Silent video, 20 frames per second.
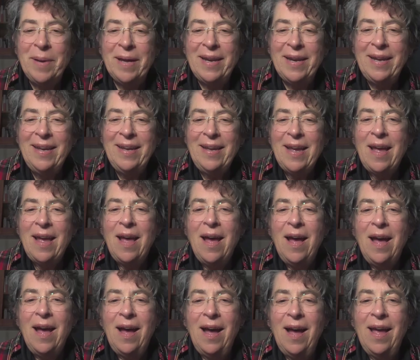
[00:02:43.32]
everybody.
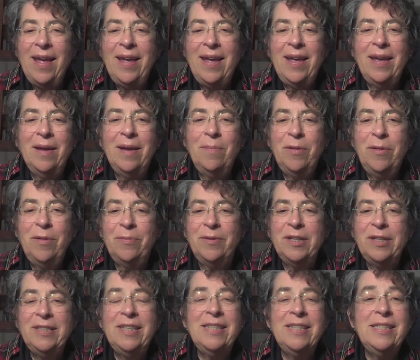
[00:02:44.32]
I am
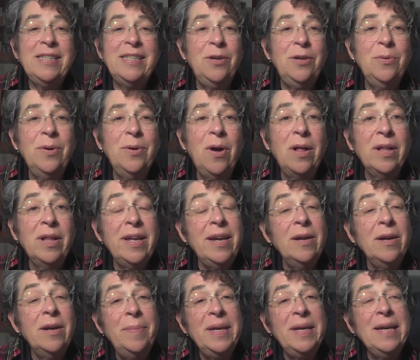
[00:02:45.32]
thrilled to see you all
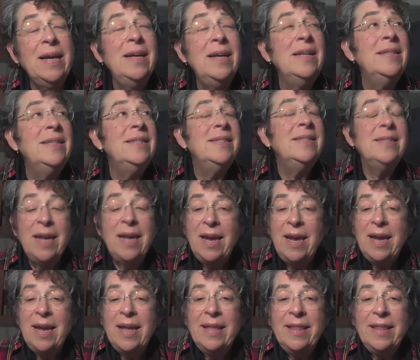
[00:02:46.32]
here because
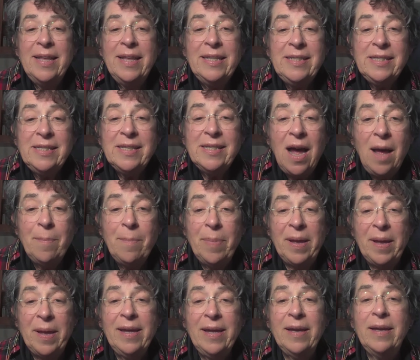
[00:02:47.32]
this
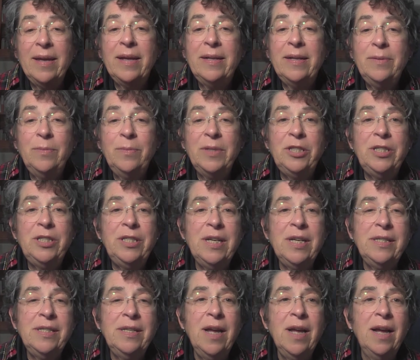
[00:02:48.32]
topic, which
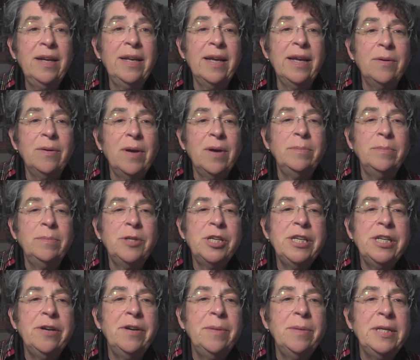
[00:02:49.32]
does not get, I'm
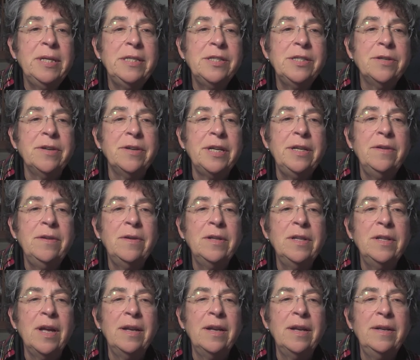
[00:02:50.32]
sharing my screen,
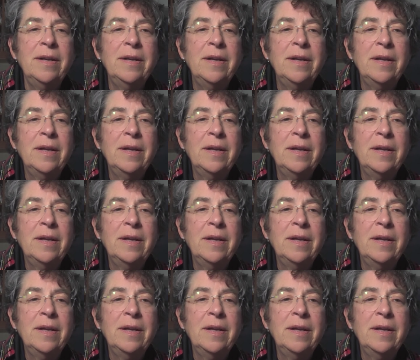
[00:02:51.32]
hold on,